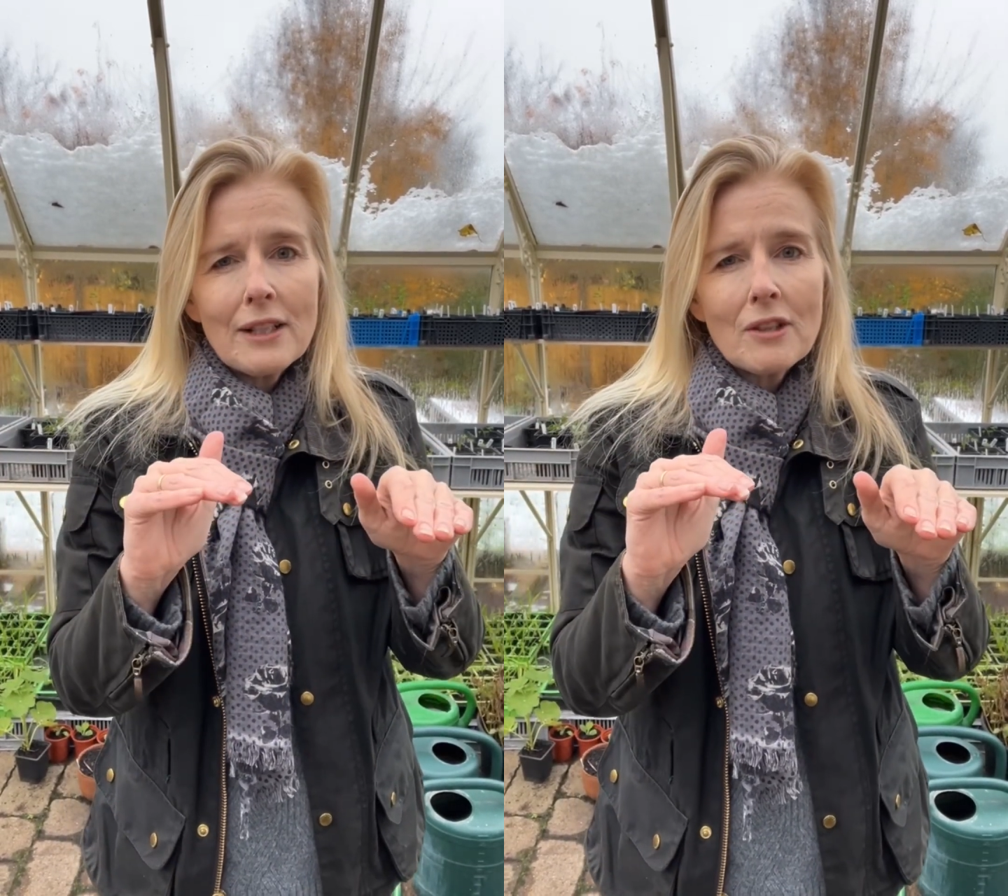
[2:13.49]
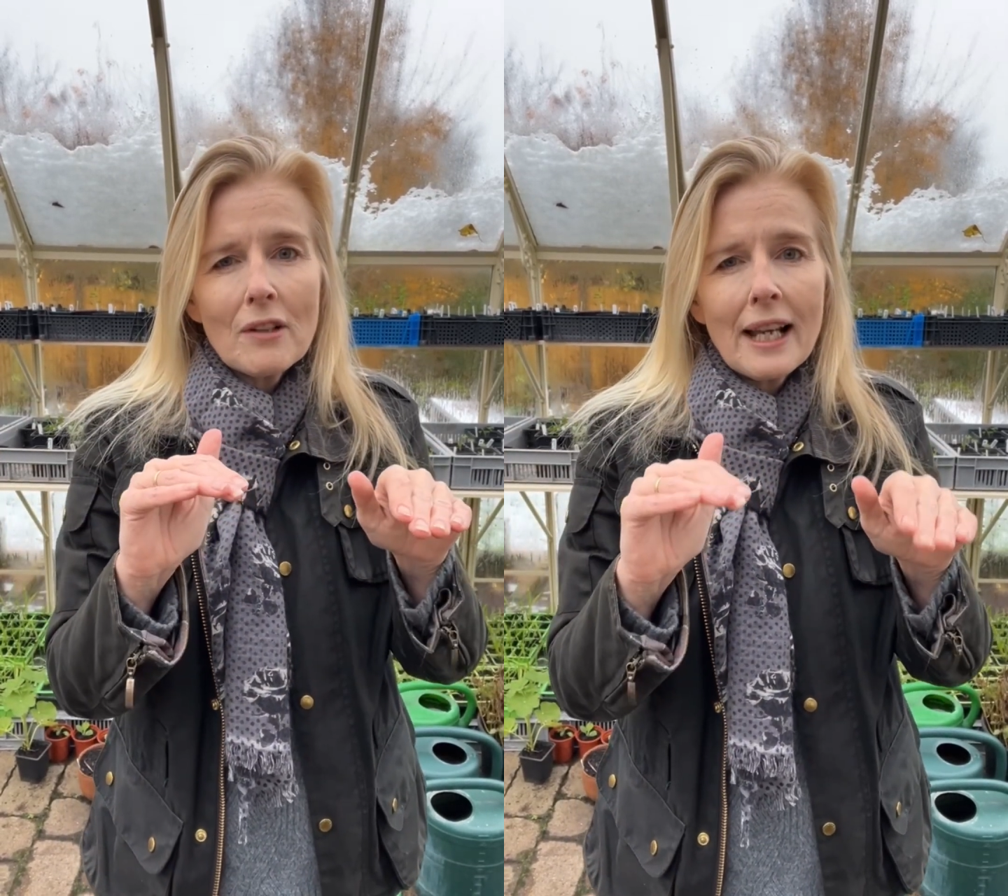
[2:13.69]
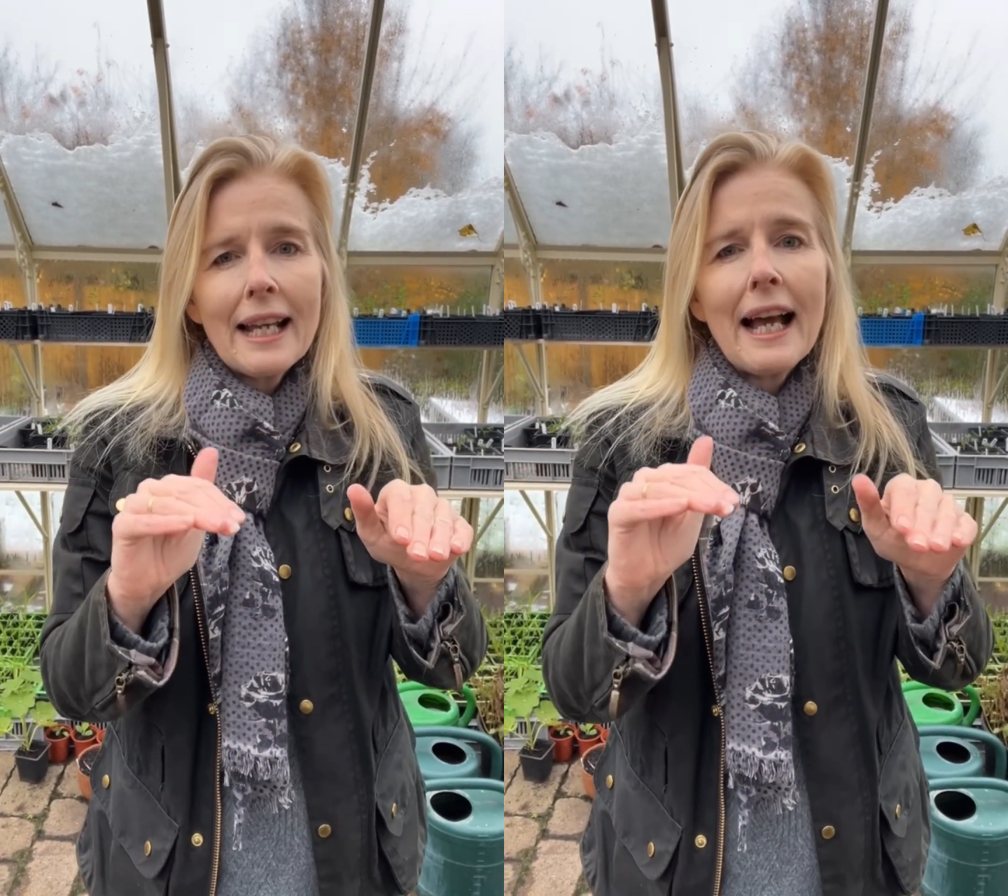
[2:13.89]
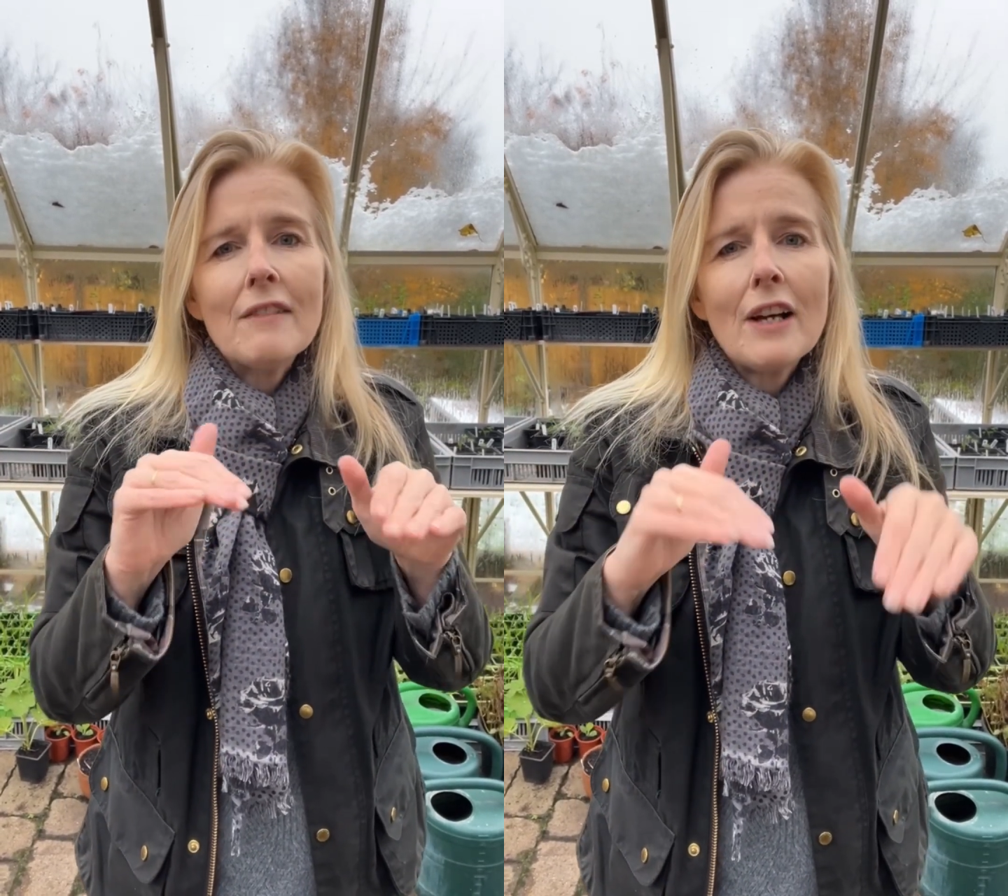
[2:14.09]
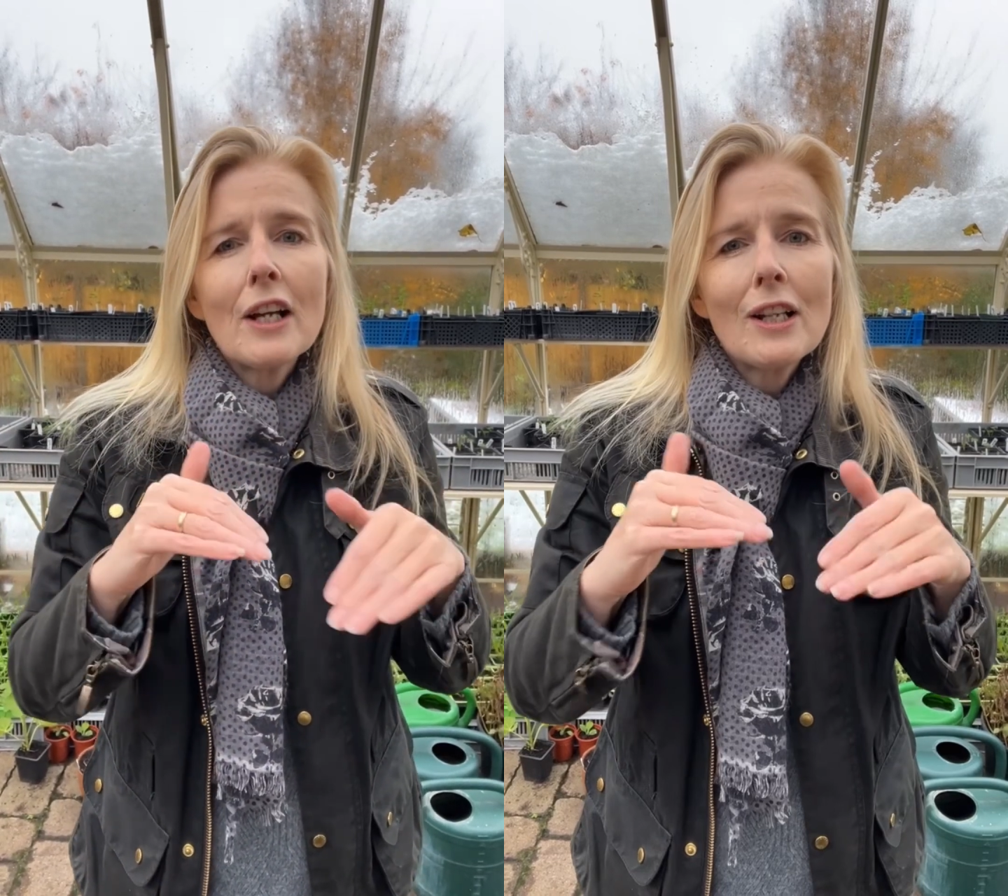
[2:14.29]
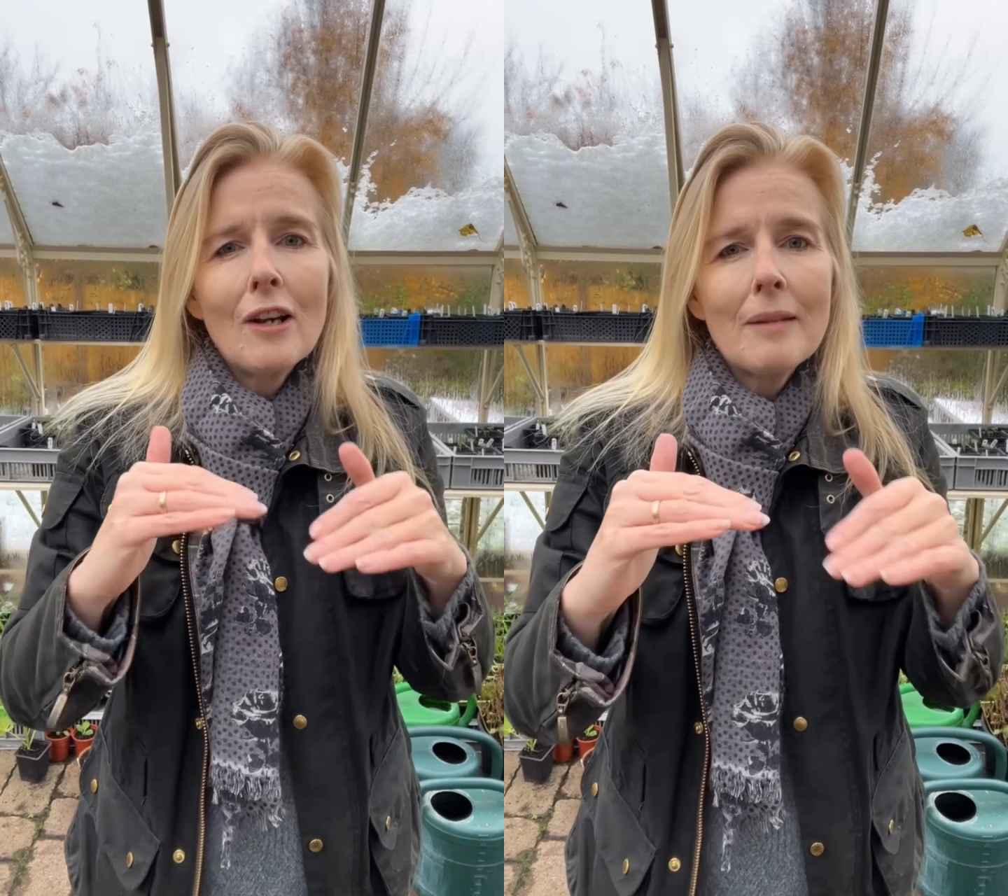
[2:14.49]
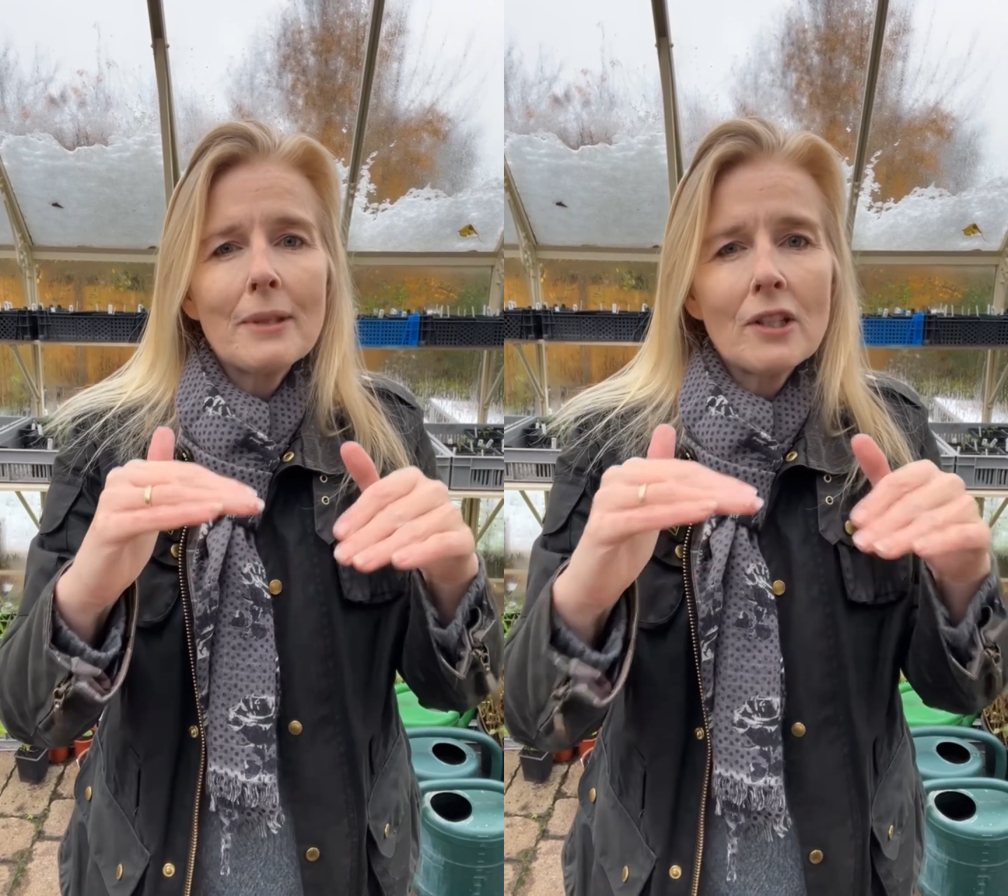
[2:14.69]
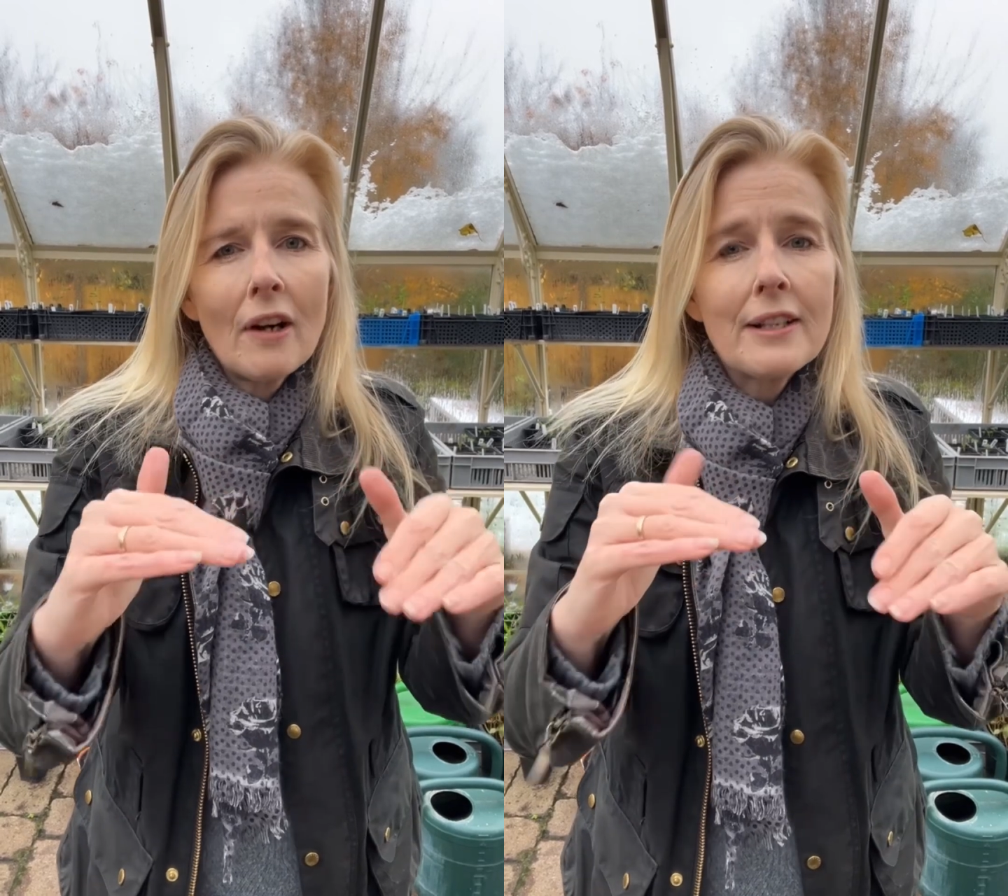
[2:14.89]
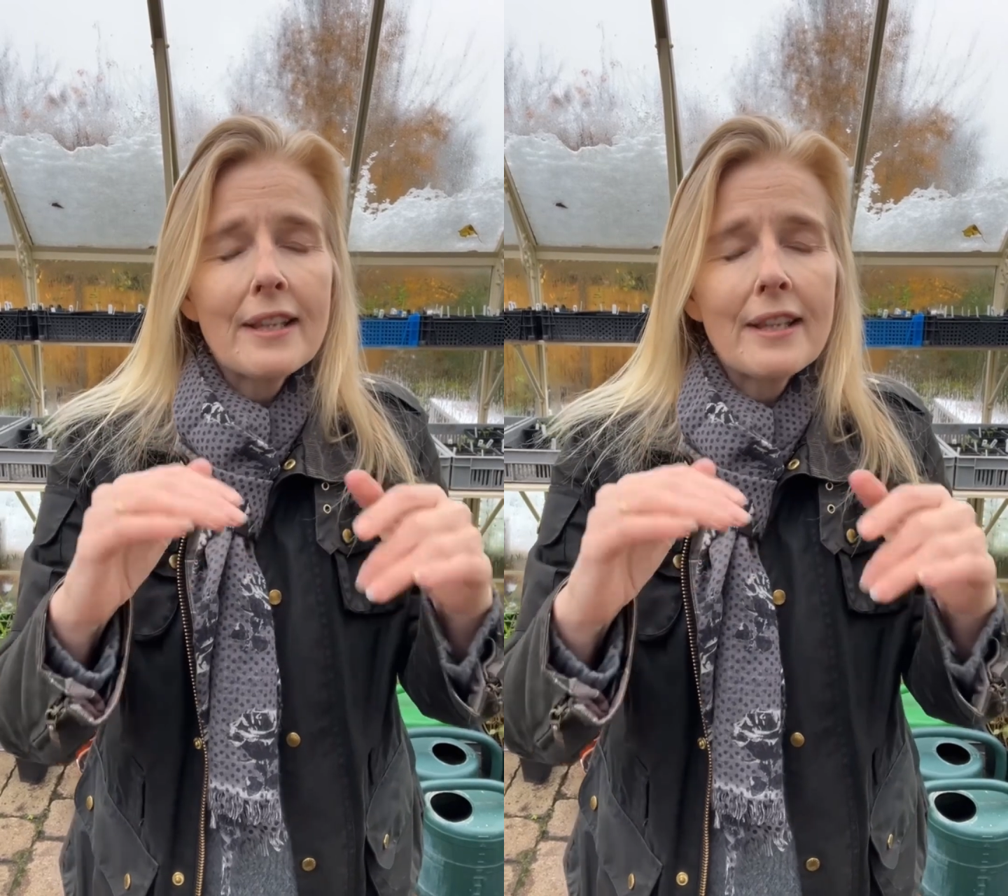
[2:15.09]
So they have acclimatized.